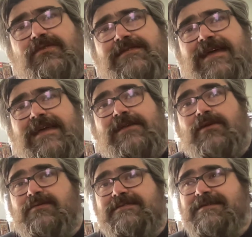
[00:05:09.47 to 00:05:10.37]
or
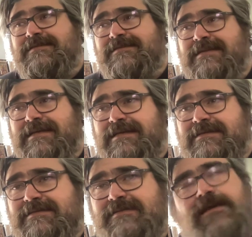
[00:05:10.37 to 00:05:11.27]

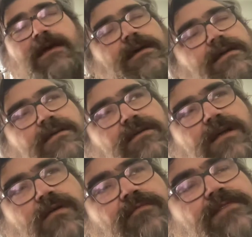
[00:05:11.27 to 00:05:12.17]
diagnoses, or
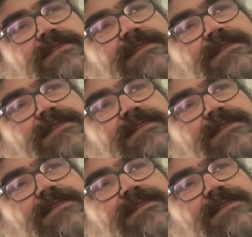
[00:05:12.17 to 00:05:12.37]
however you